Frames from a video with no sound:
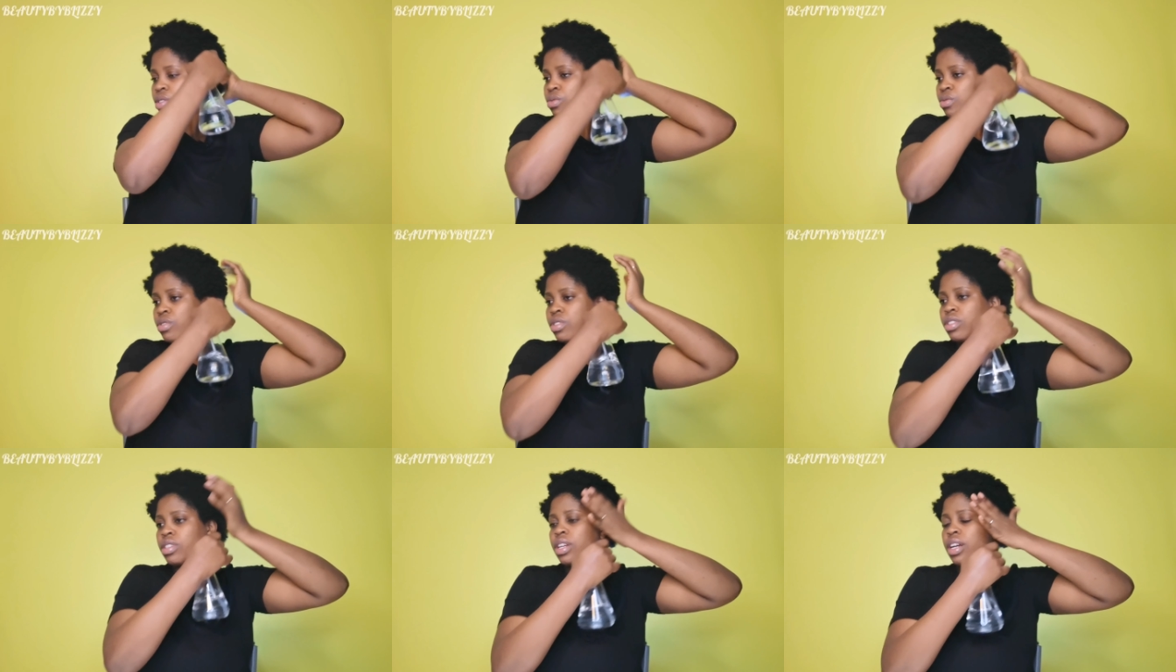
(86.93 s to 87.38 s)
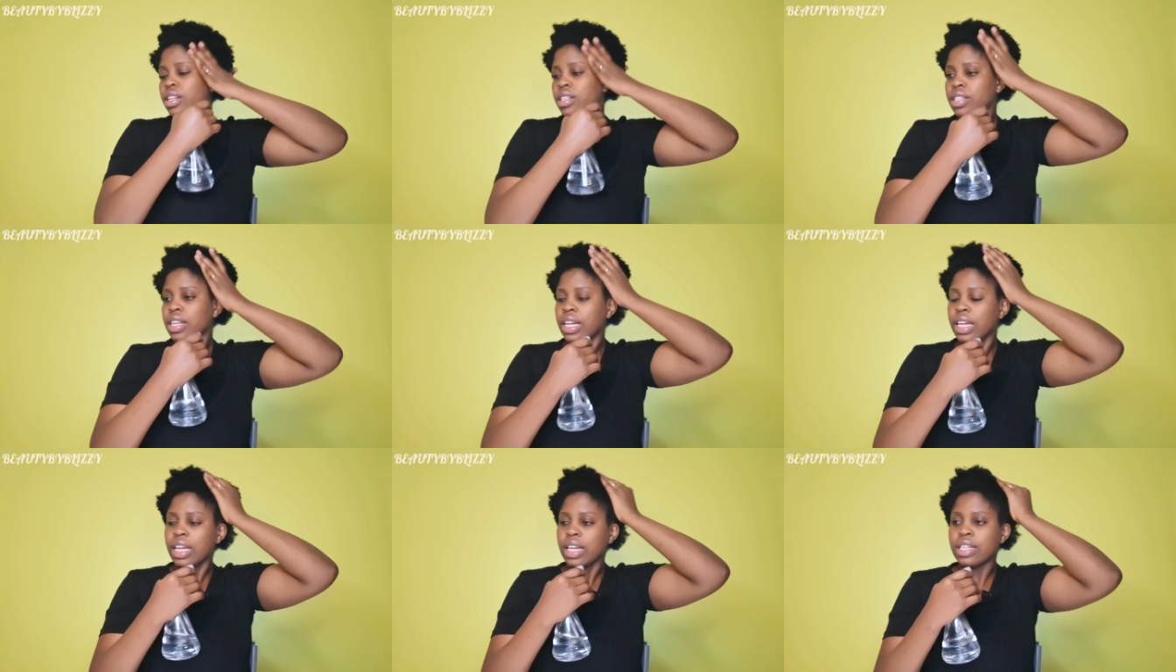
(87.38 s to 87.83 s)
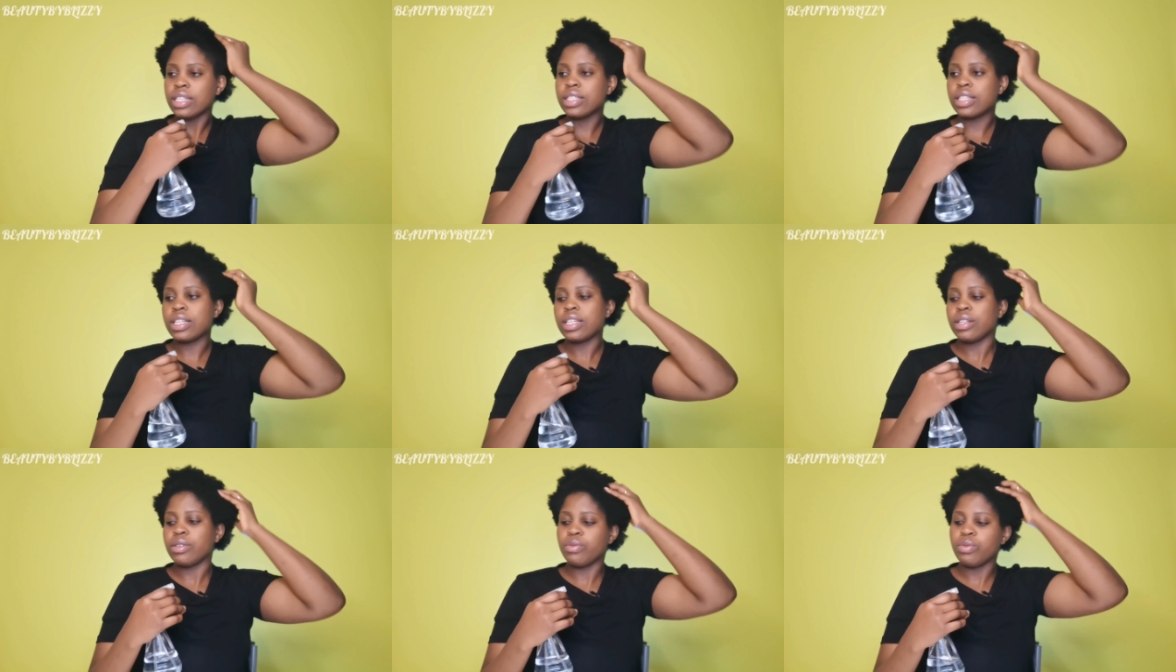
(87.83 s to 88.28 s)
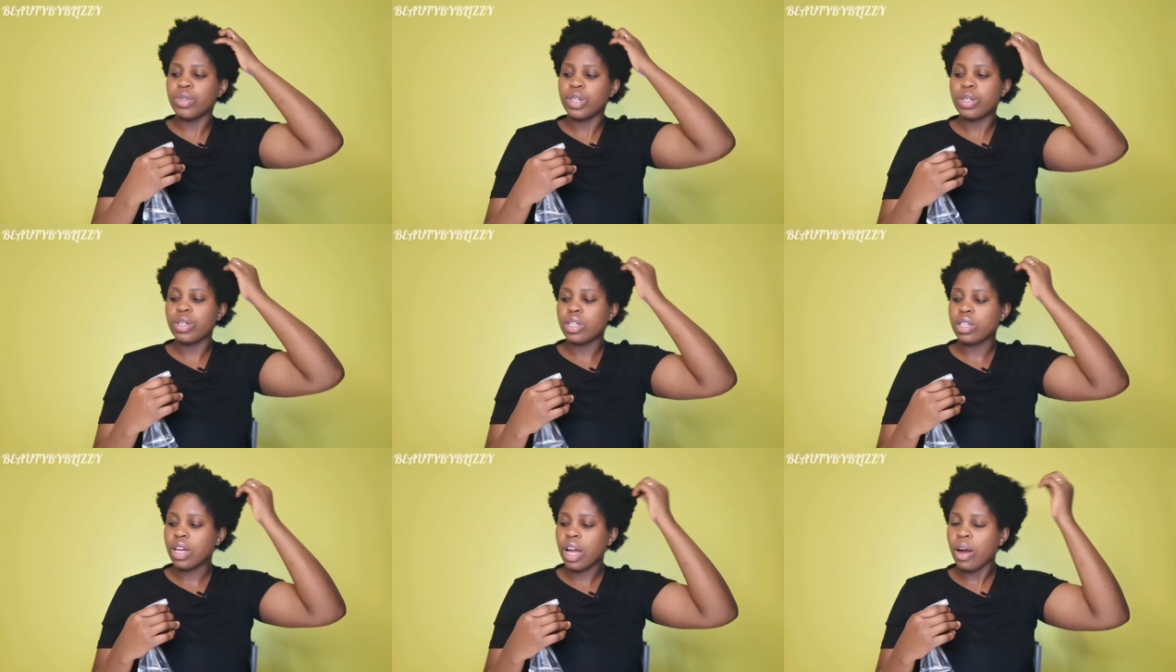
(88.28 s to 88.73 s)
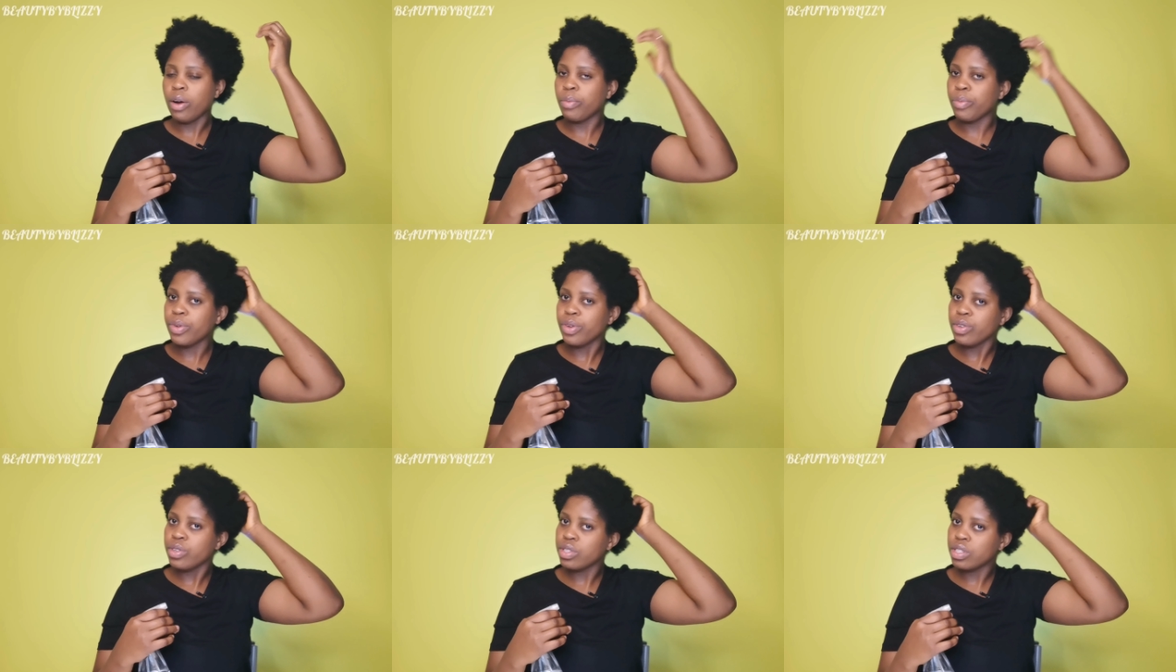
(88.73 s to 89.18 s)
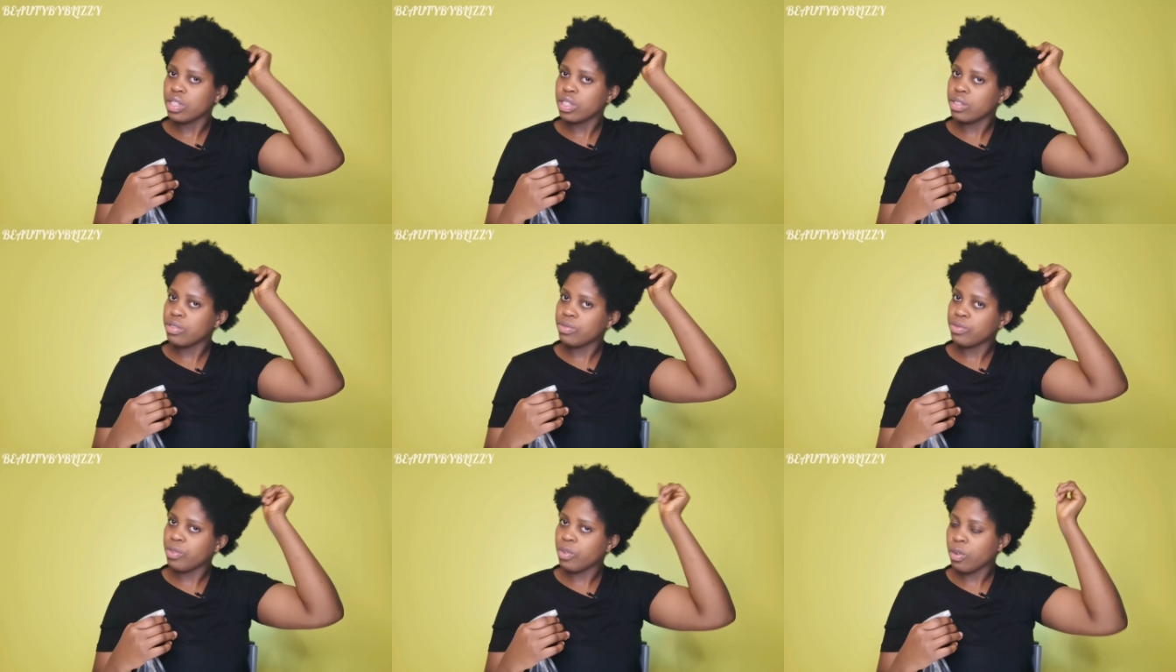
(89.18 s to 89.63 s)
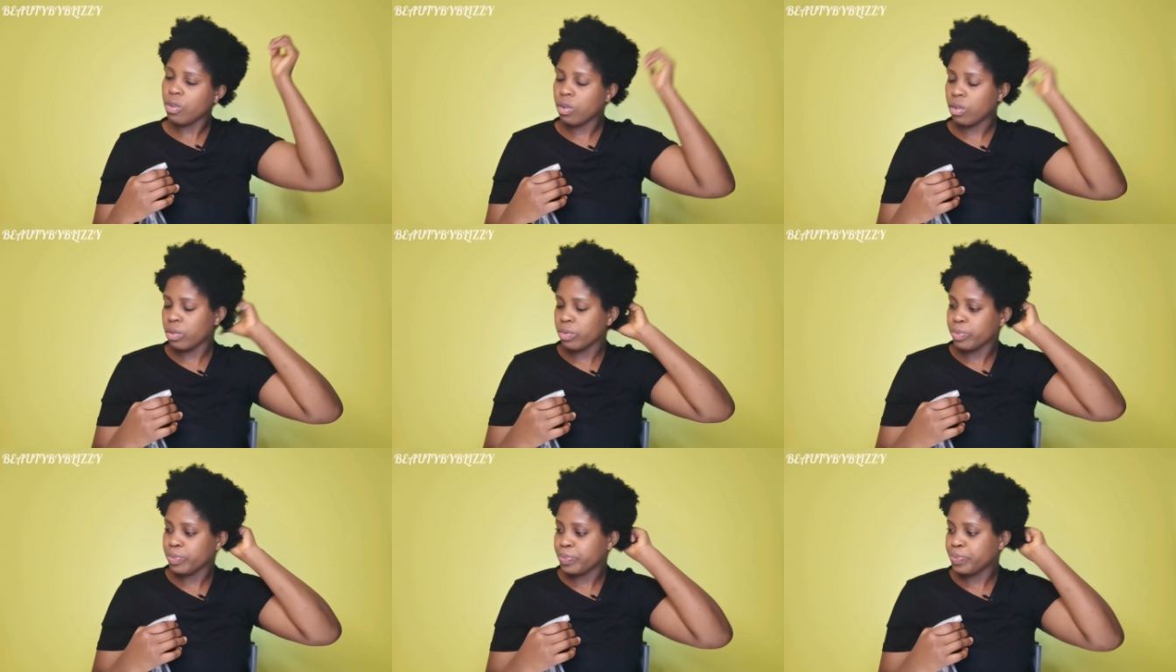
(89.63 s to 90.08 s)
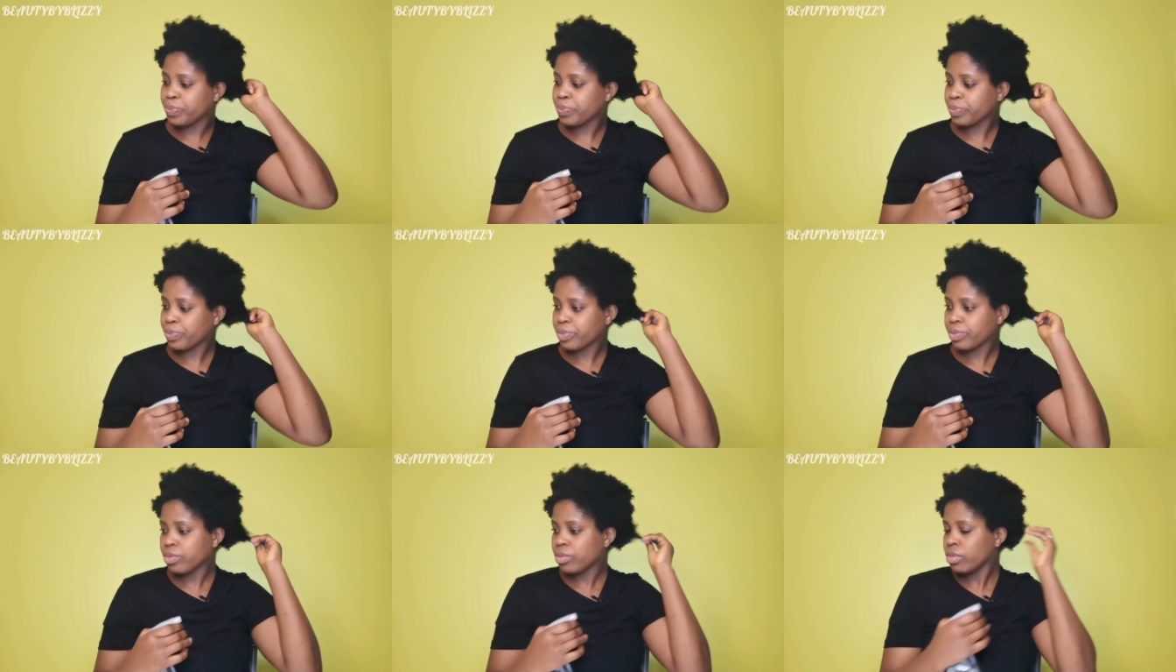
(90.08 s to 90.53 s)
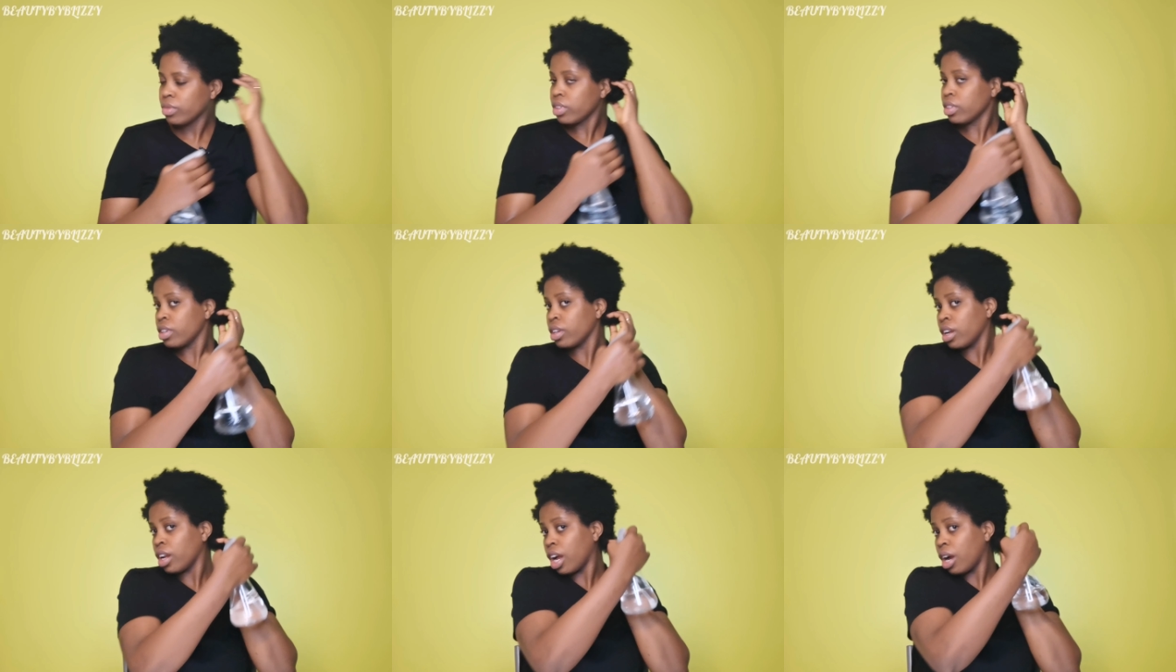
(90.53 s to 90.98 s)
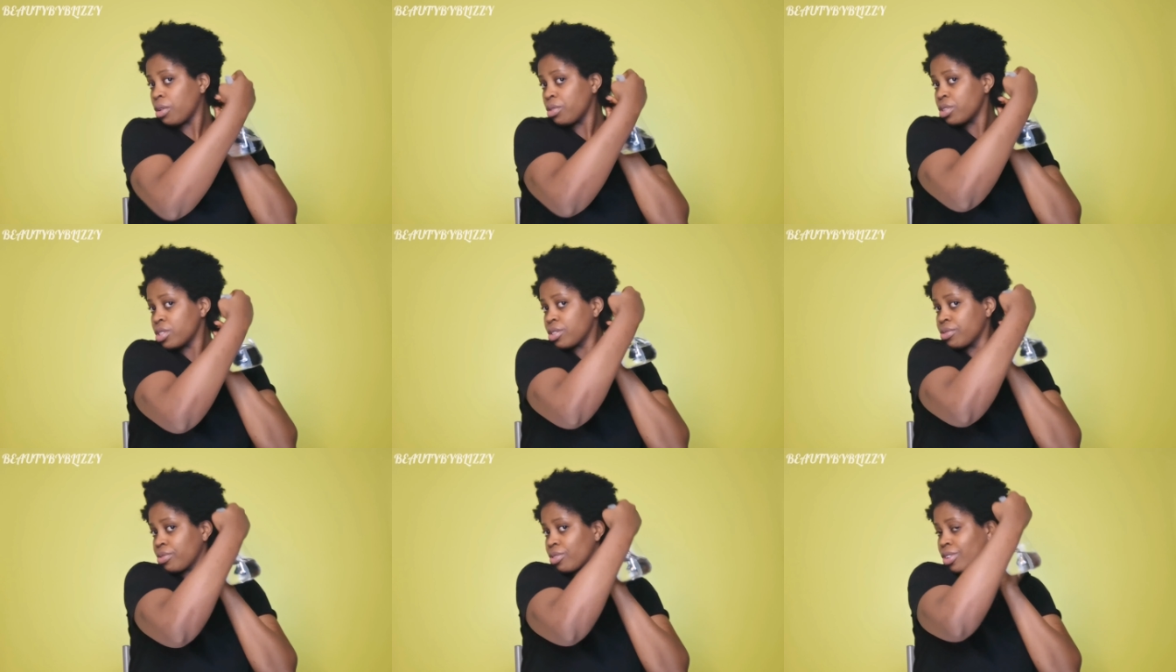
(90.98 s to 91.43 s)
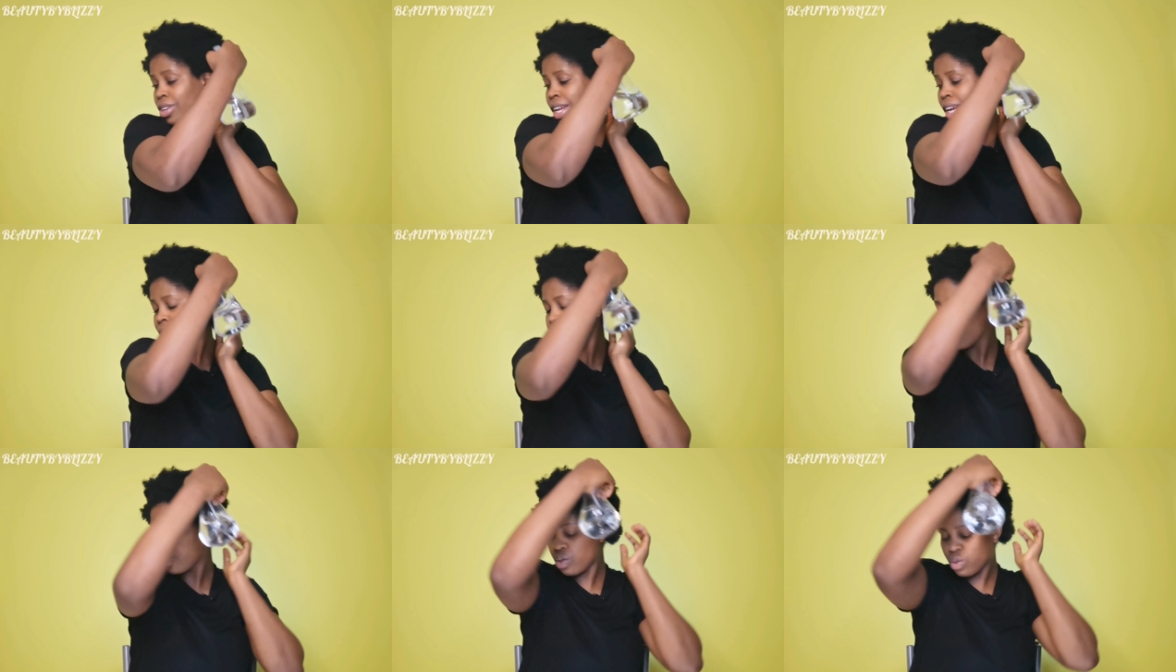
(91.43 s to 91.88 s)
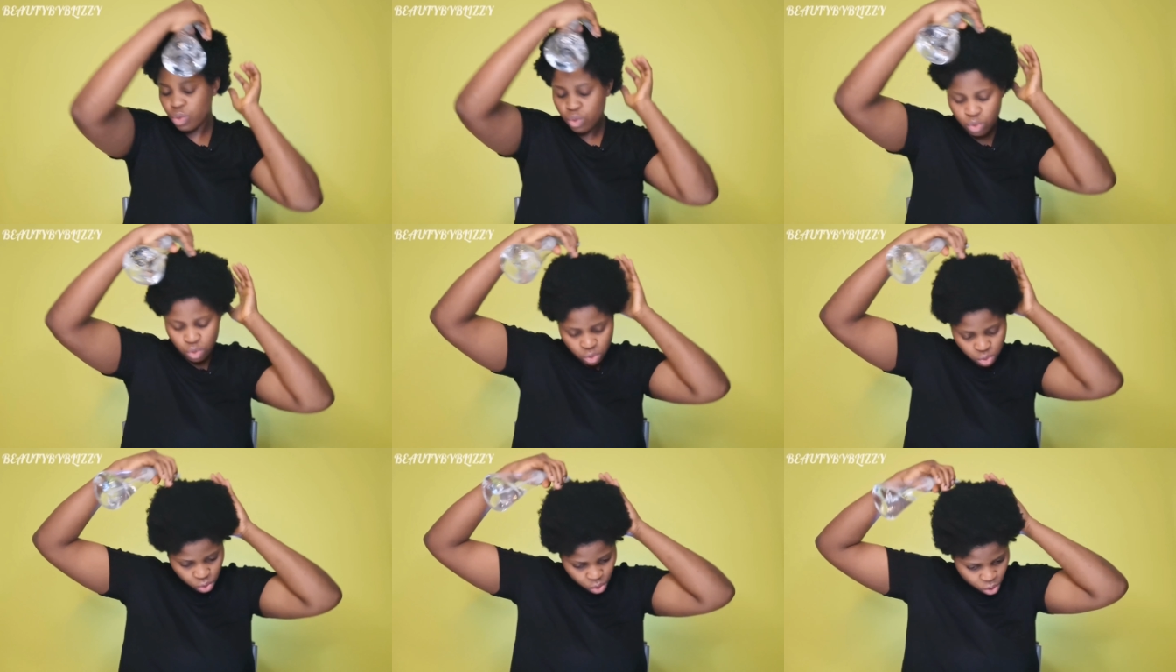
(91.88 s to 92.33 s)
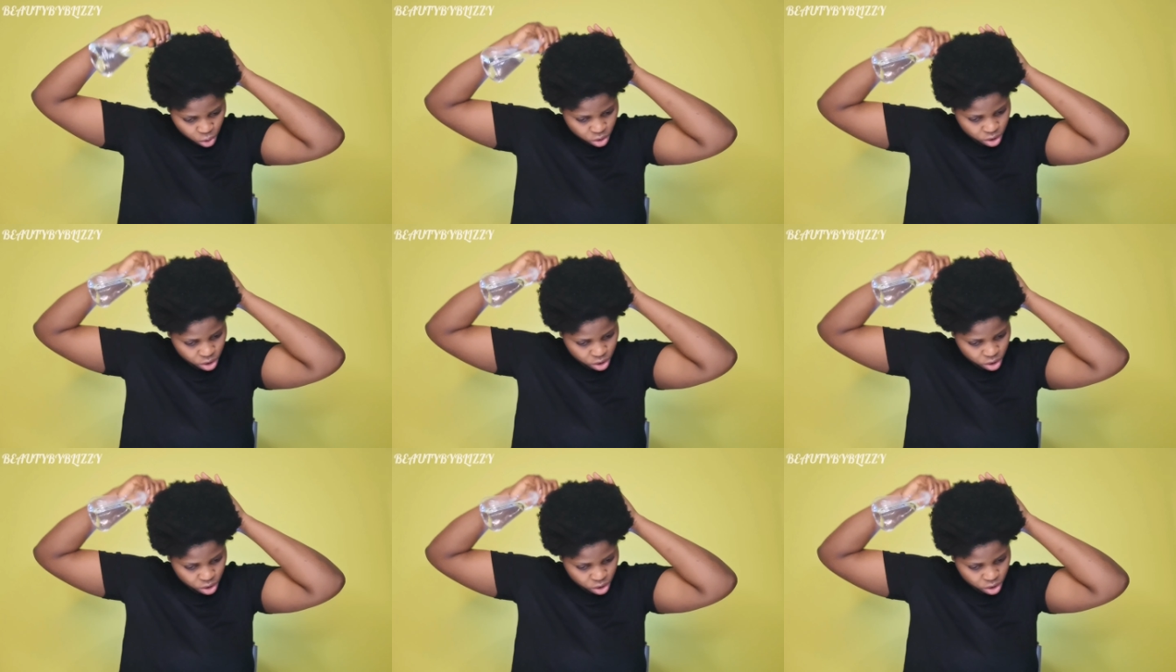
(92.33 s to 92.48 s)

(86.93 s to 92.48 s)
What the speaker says: To start, I guess I'll be using it for. I'll use it for like 3